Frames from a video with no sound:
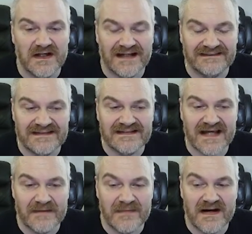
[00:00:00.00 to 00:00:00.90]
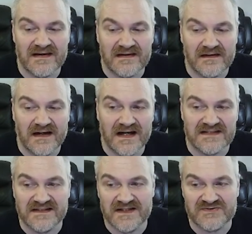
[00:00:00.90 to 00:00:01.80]
I didn't get my
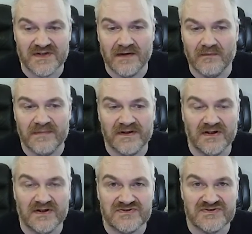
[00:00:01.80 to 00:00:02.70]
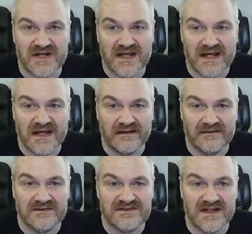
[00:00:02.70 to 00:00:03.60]
isolator out because
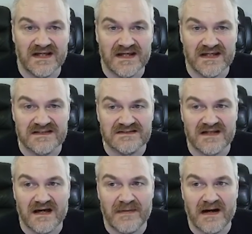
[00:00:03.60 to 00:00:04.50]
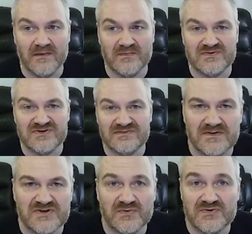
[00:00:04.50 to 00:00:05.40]
it is about
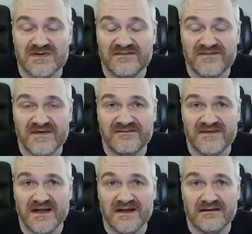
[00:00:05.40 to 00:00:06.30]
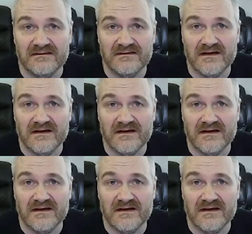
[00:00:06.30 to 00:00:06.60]
250